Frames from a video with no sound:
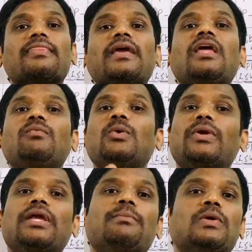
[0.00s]
there we
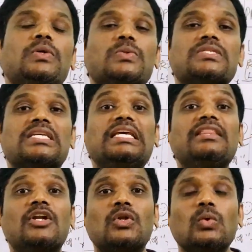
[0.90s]
could able to see
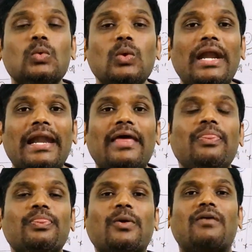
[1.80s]
the true
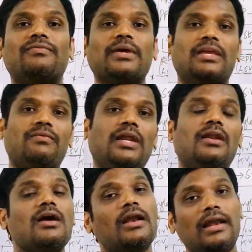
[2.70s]
length of the
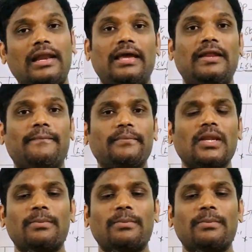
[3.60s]
given line.